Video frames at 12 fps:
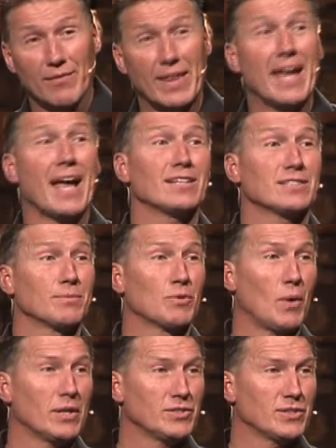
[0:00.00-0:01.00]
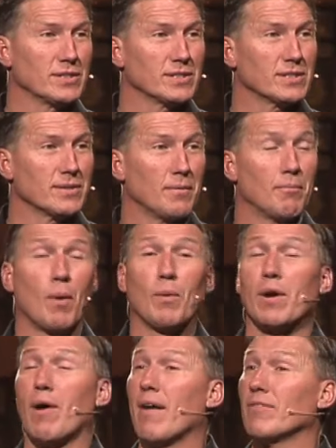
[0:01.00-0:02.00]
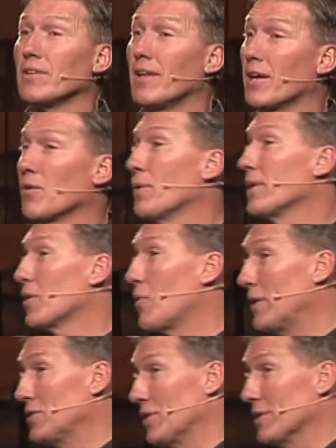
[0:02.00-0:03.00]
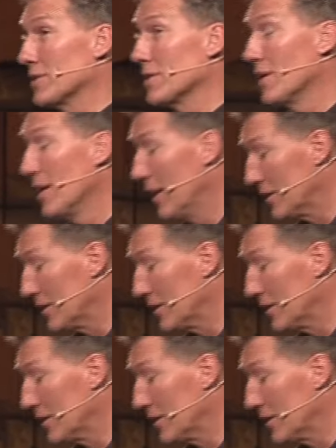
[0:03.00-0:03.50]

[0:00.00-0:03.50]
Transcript: they ask some questions, but we don't have the letter with the questions.